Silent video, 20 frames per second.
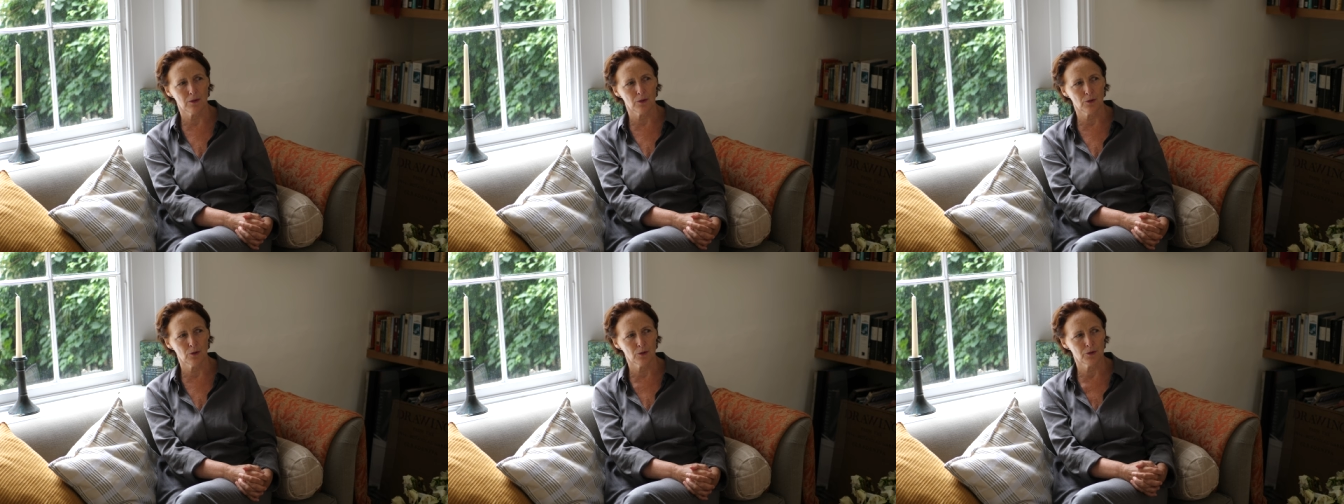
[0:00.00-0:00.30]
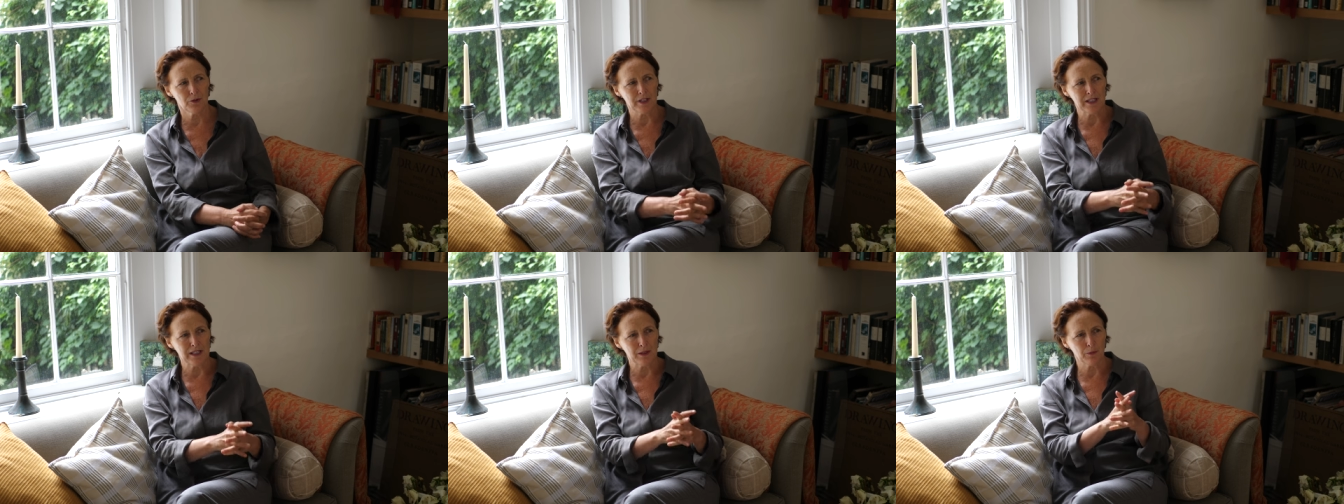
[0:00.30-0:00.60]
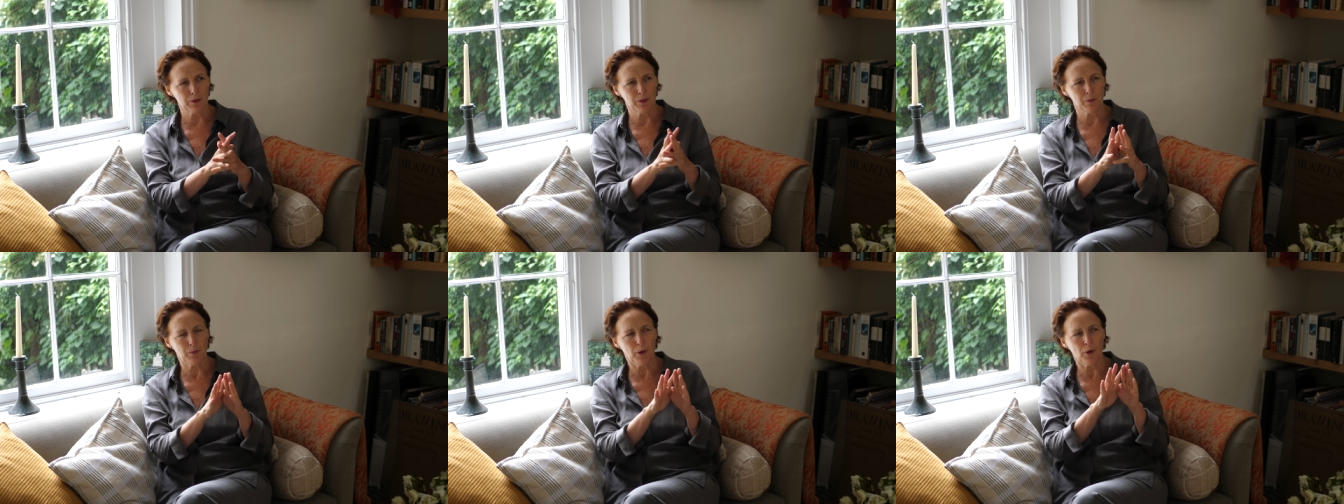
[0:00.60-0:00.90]
you're
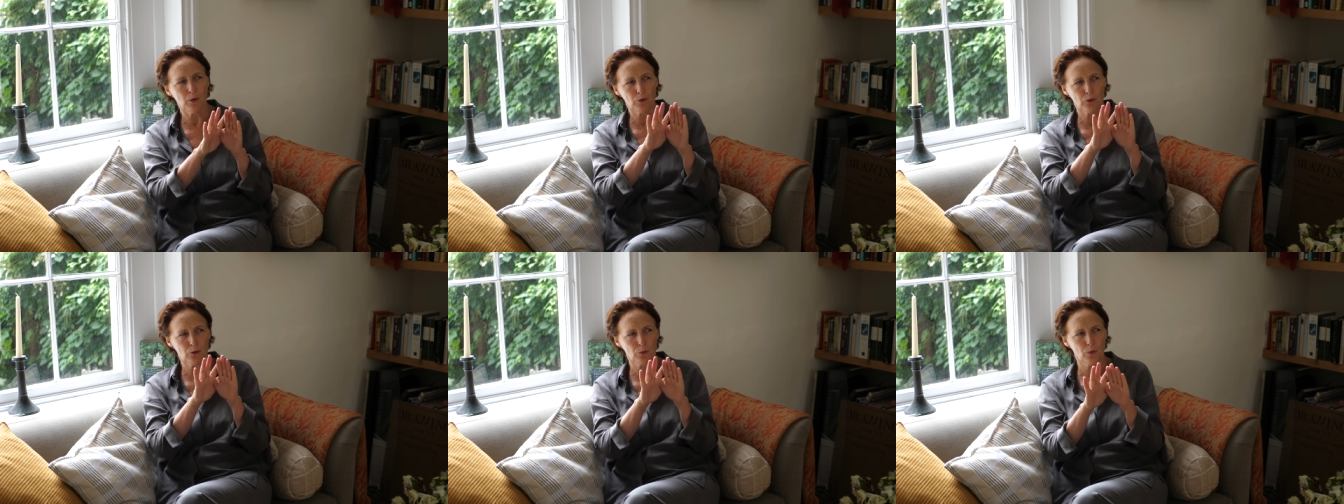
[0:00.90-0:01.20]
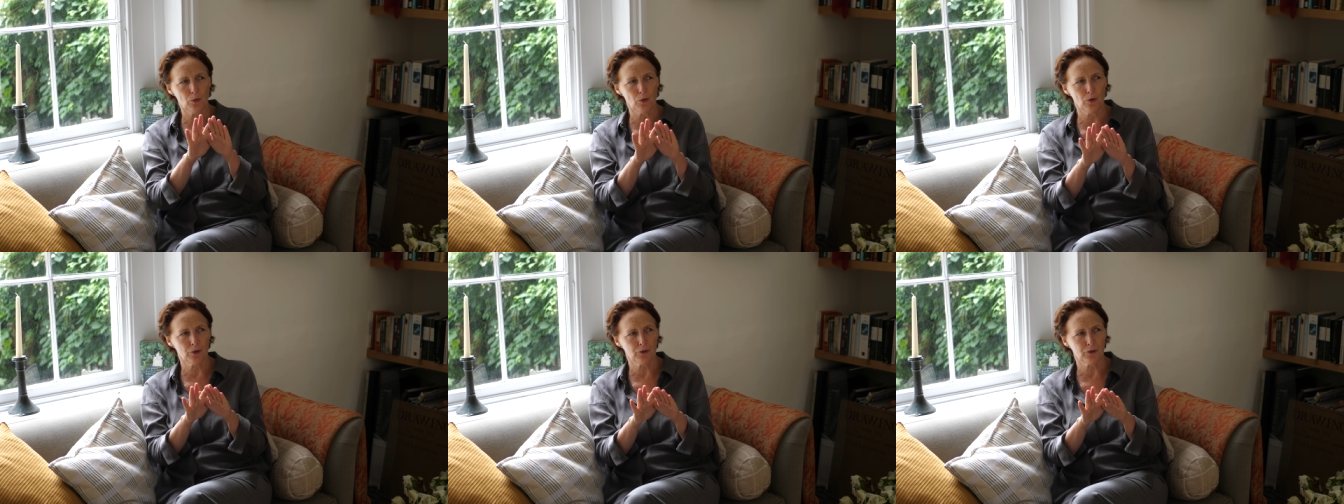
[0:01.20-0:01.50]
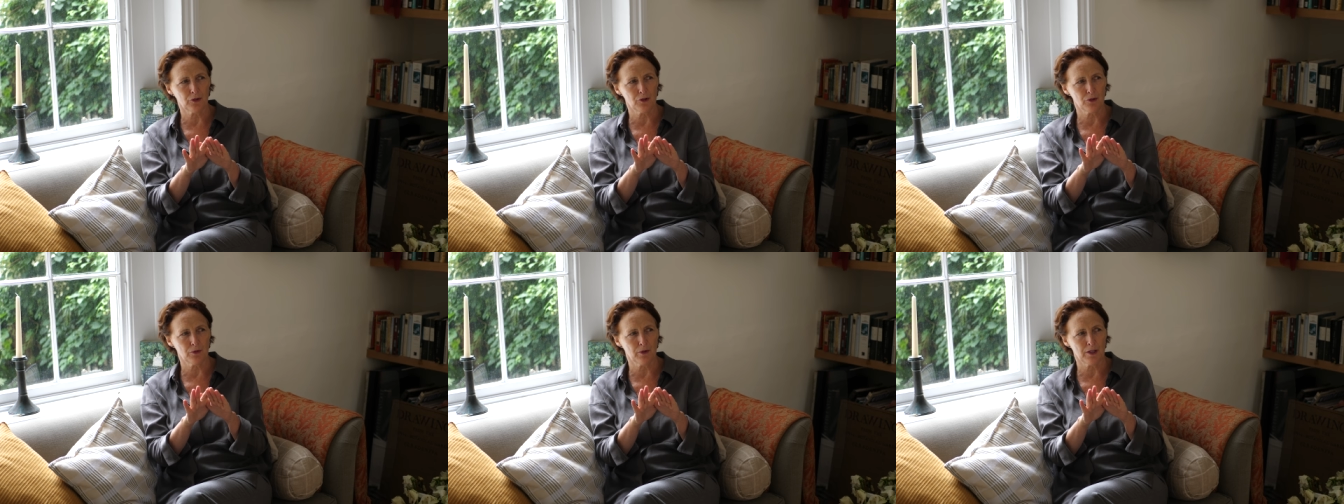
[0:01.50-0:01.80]
dealing with a post-war
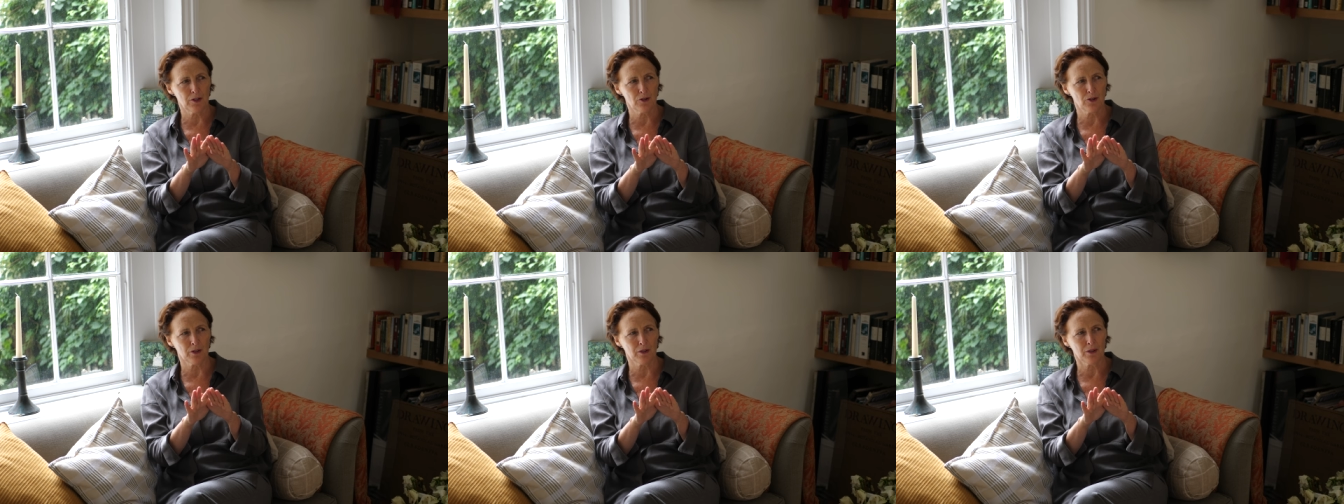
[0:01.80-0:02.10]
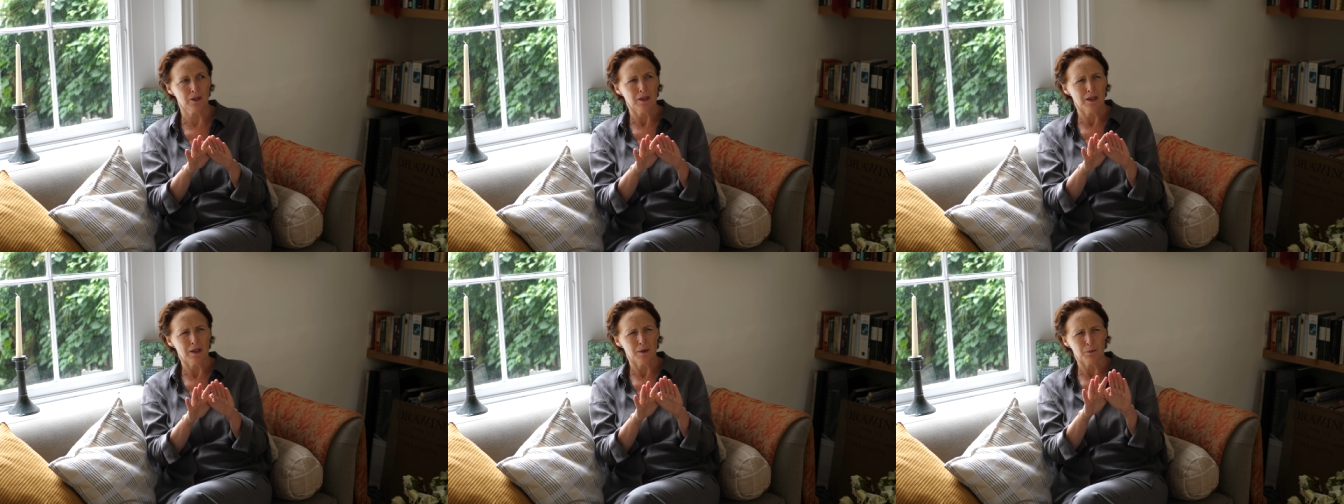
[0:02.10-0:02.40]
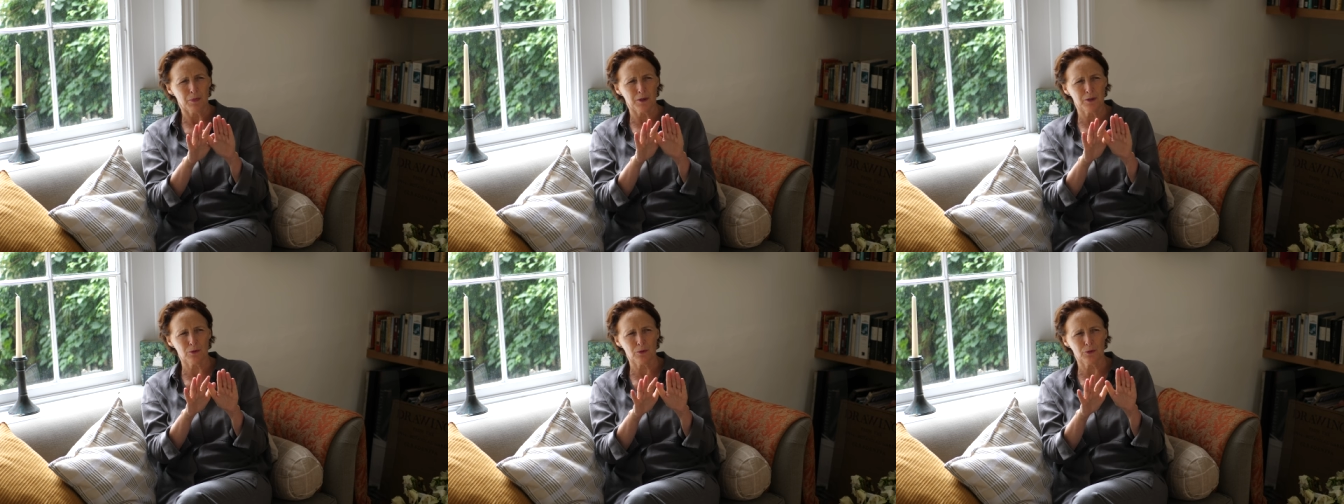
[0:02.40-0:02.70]
situation,
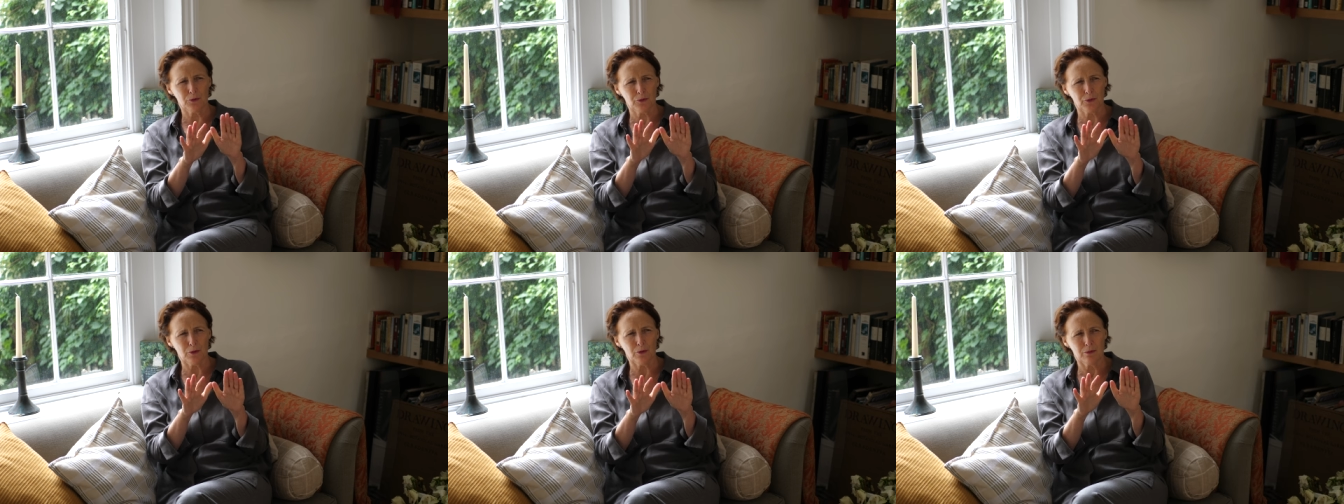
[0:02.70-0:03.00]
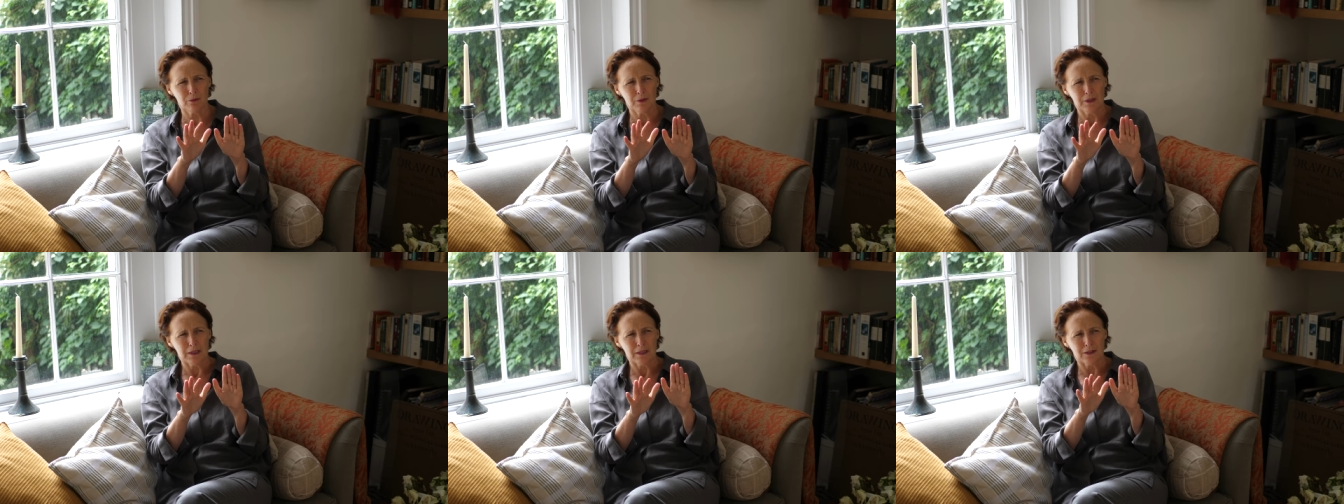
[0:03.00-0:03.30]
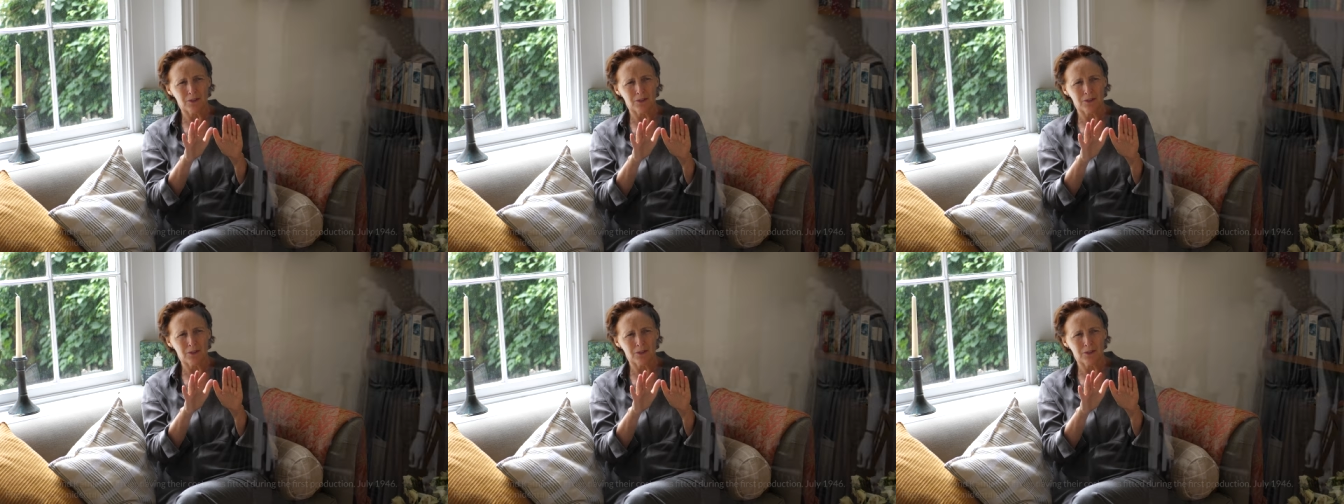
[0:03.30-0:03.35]
but also